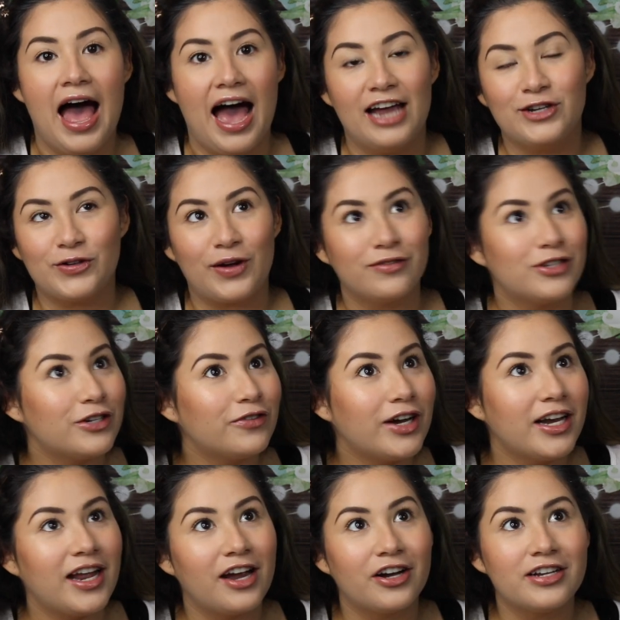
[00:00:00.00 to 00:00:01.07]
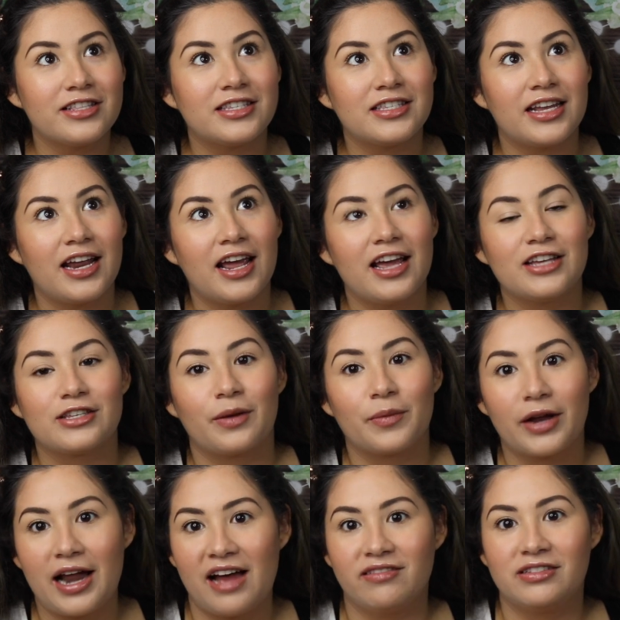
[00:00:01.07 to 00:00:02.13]
I do have to run errands today, so I'm
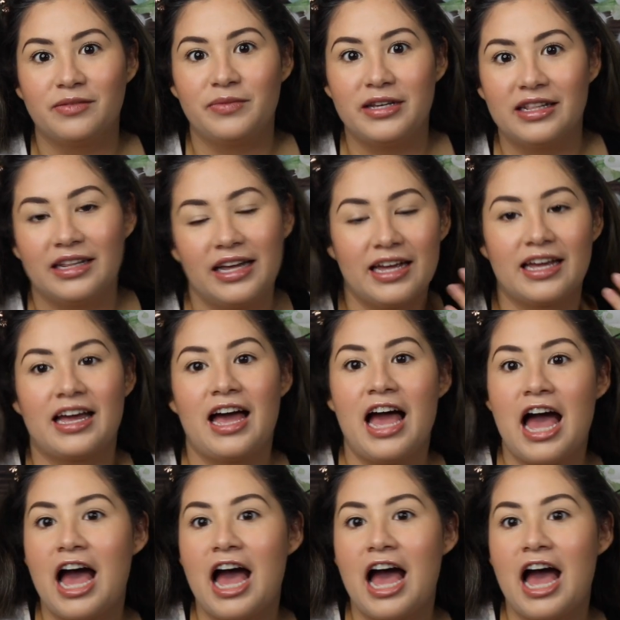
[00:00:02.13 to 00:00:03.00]
gonna have to be like